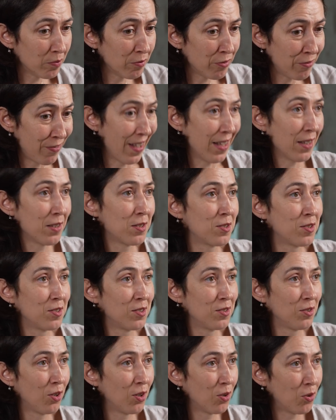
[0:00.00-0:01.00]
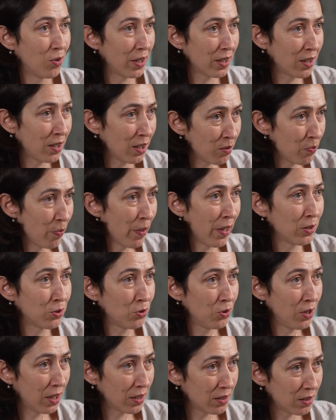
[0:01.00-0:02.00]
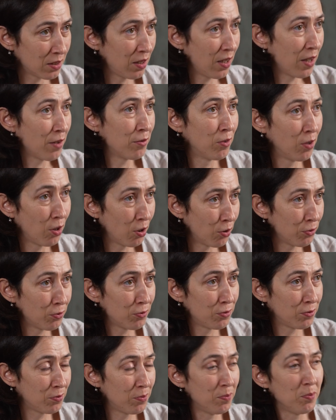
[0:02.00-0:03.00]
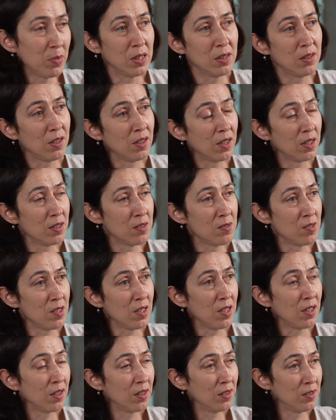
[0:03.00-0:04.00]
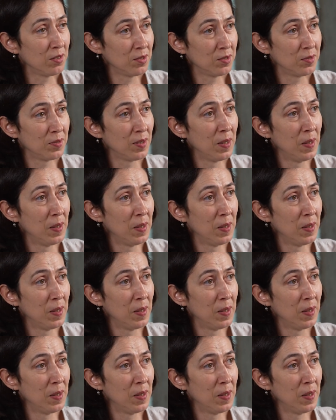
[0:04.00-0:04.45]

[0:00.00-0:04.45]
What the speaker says: fast, like get back to that level of meeting and seeing, and